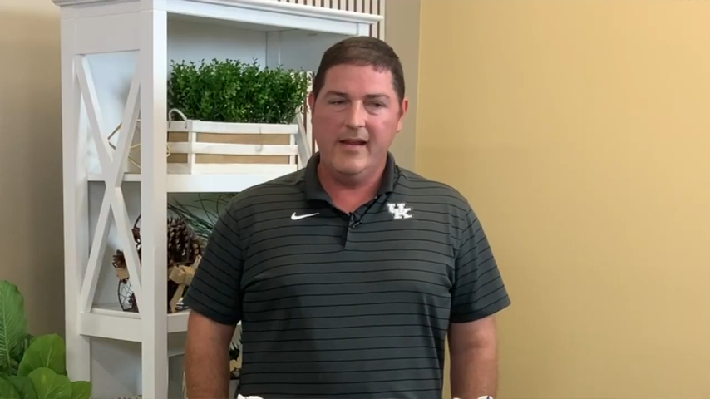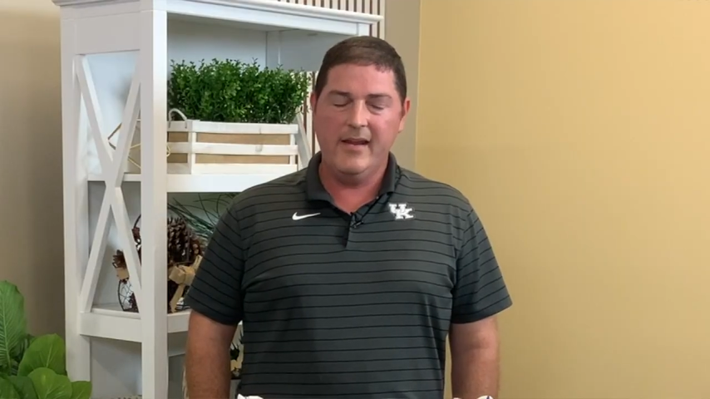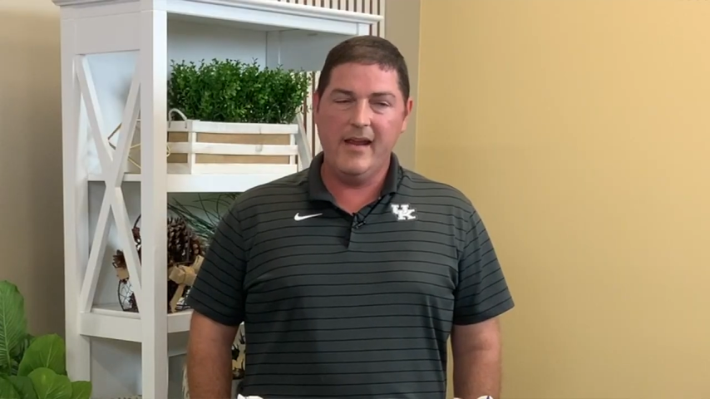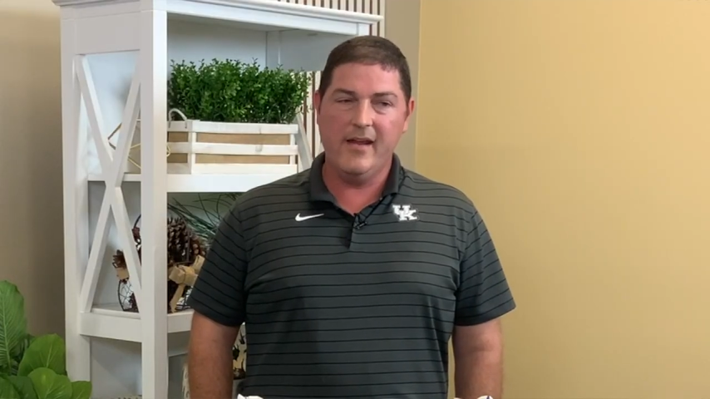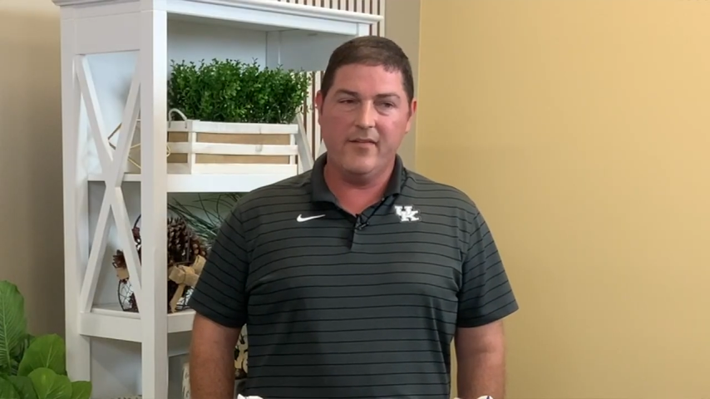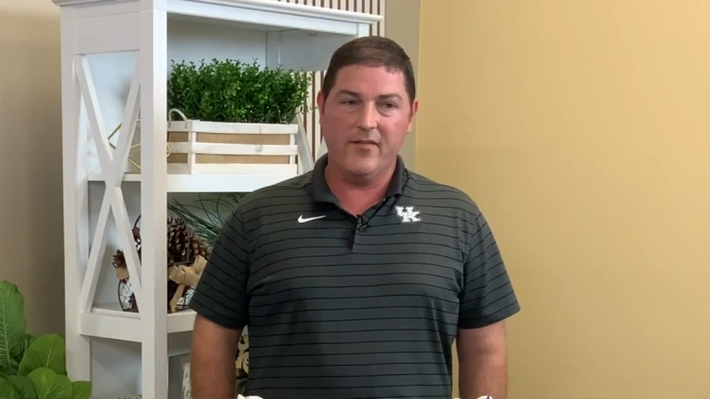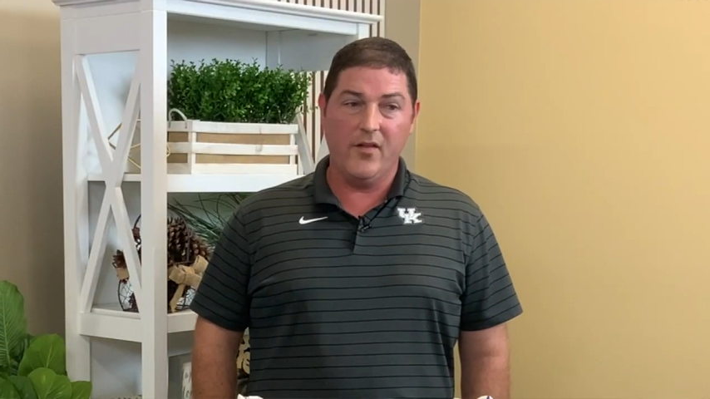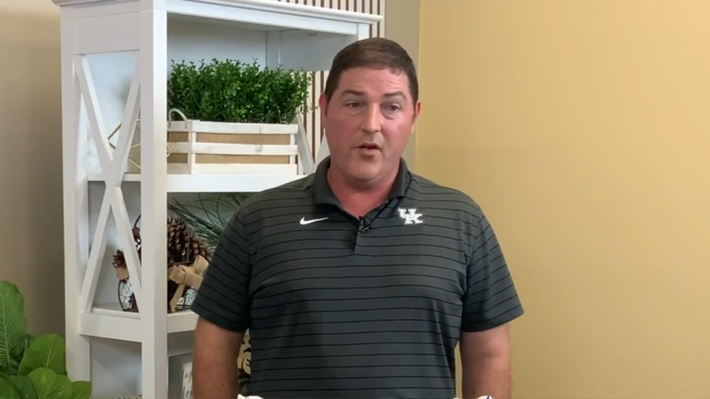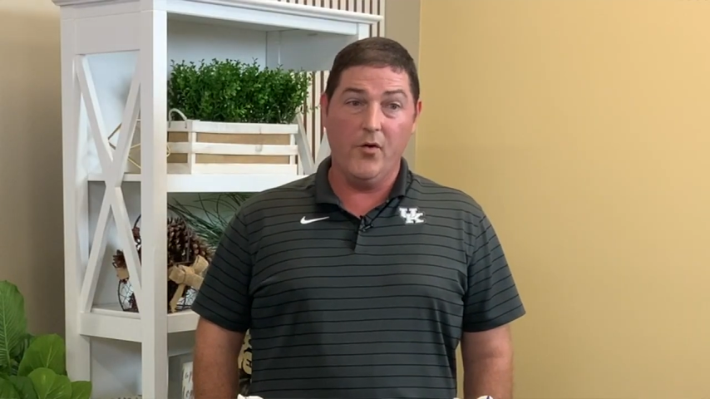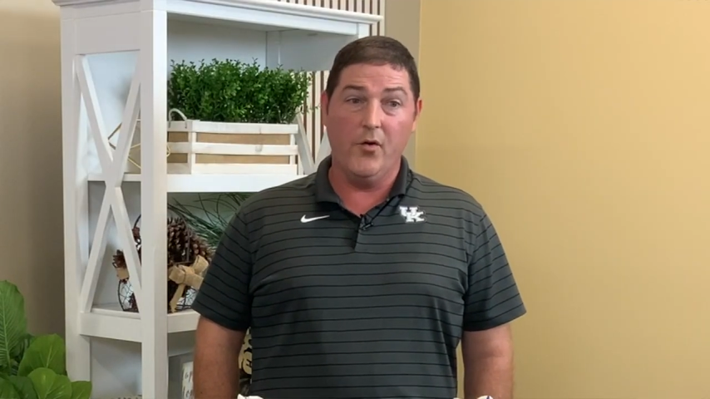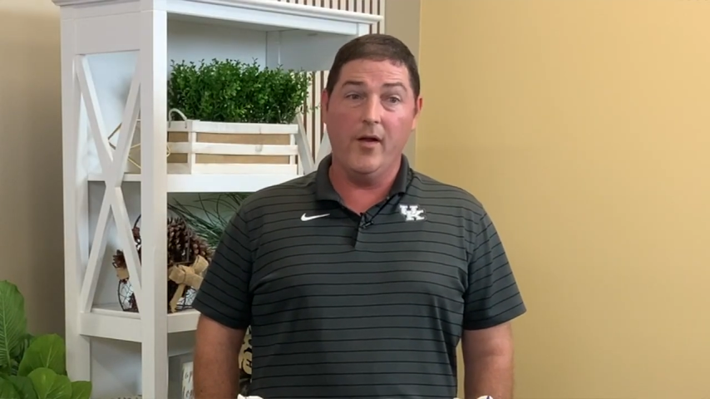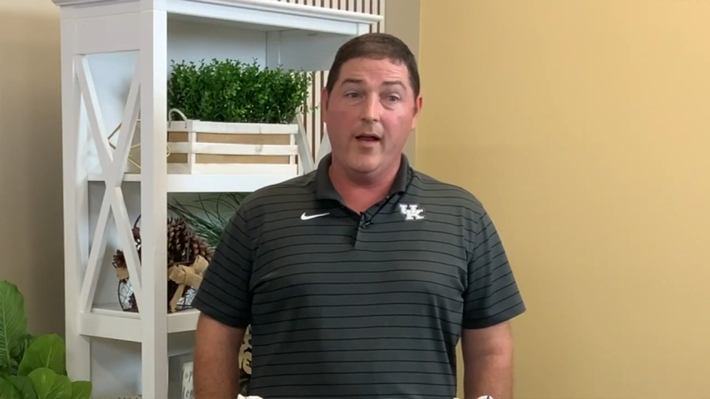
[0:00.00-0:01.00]
Yeah,
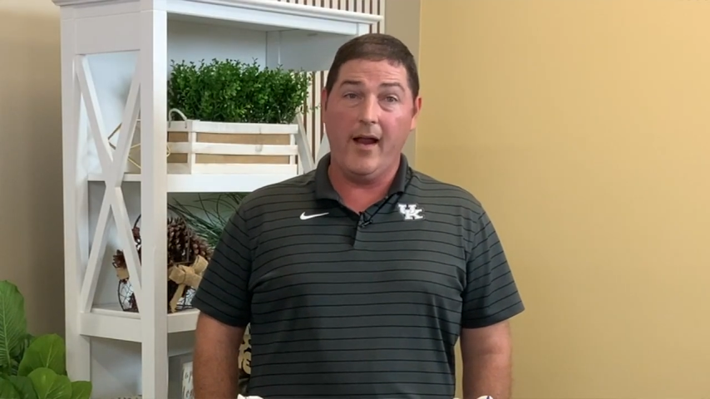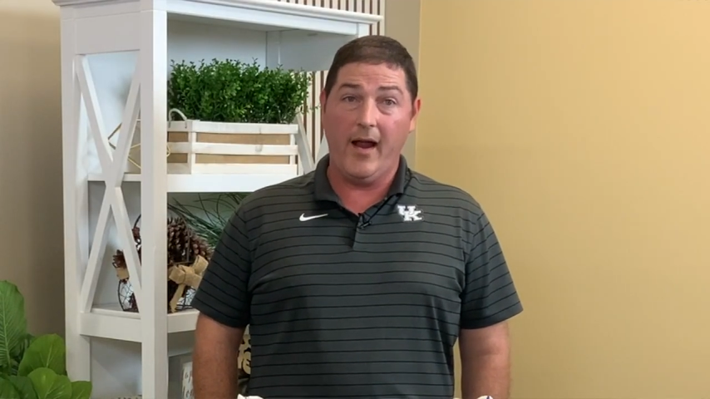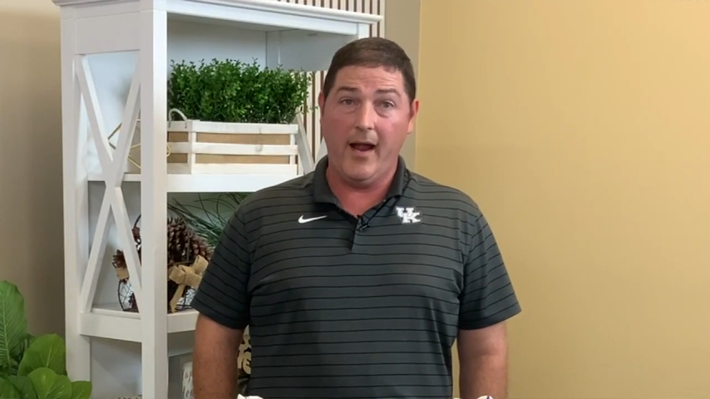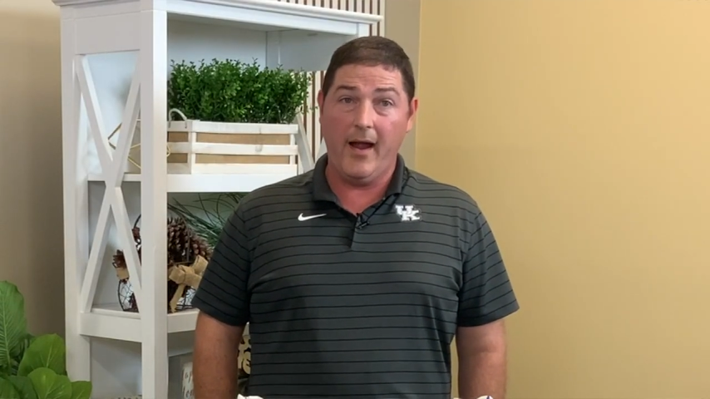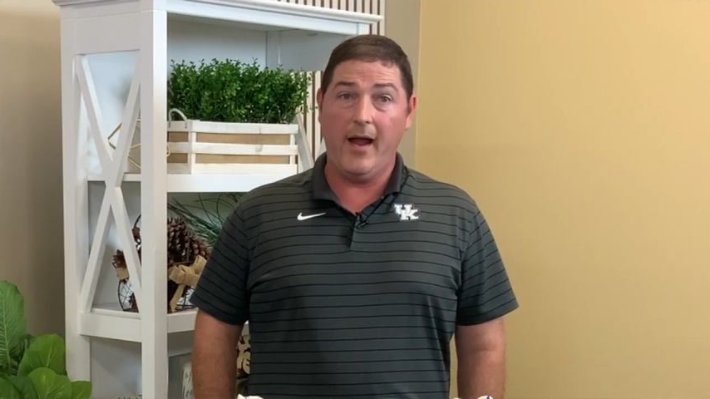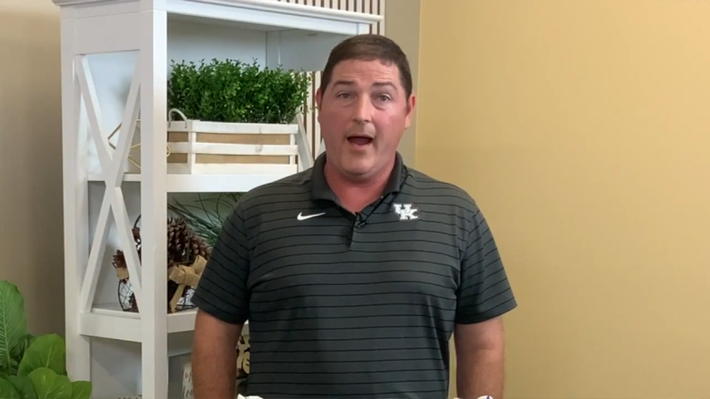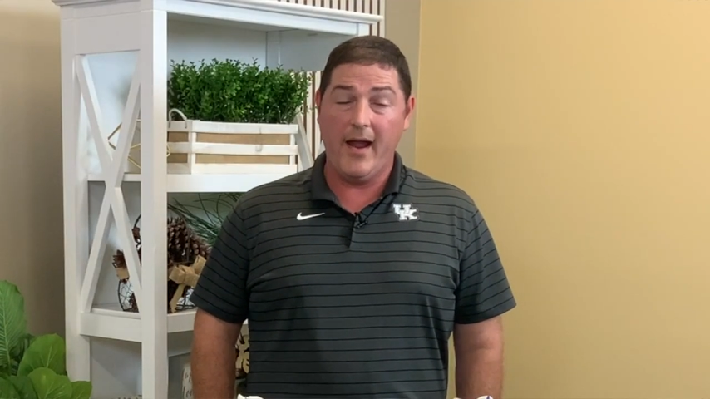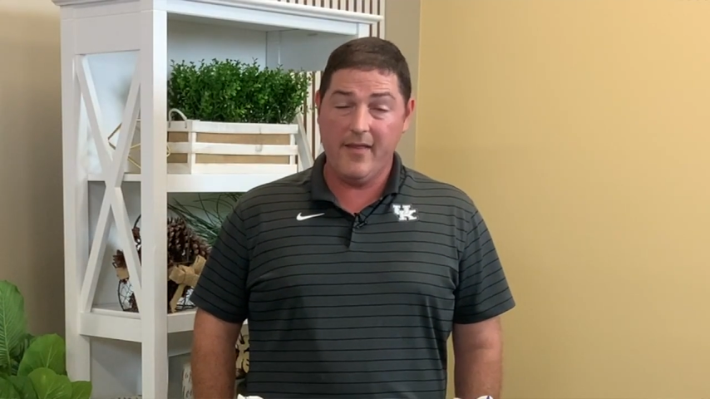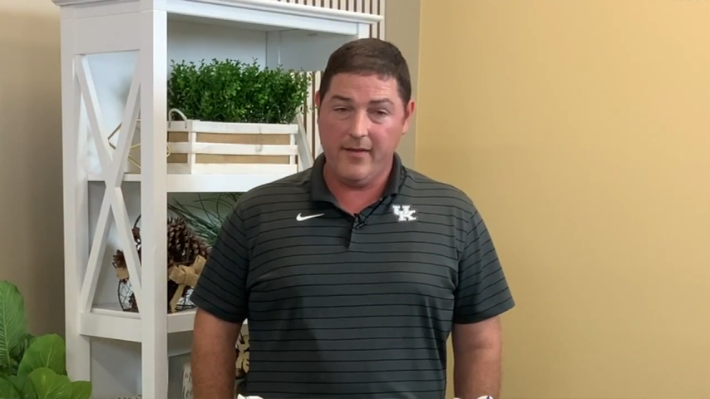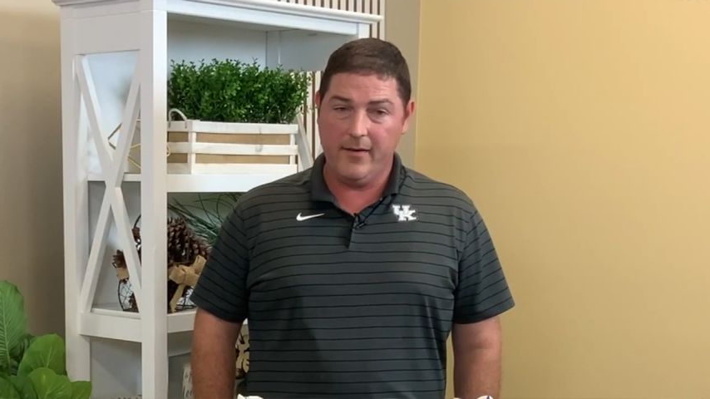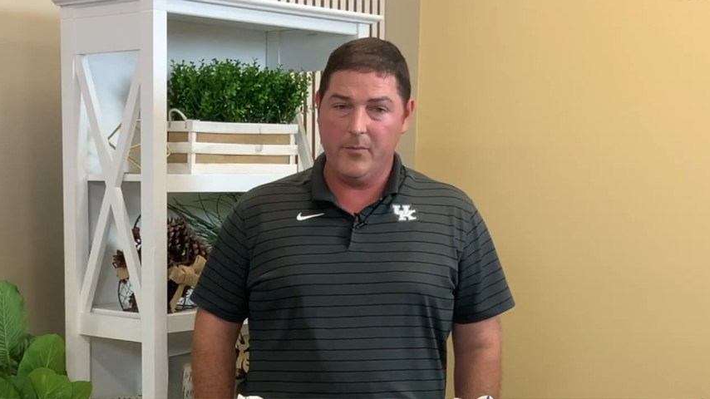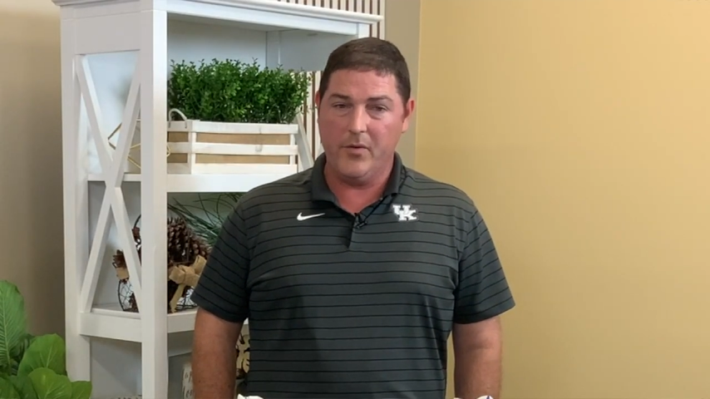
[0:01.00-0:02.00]
so I think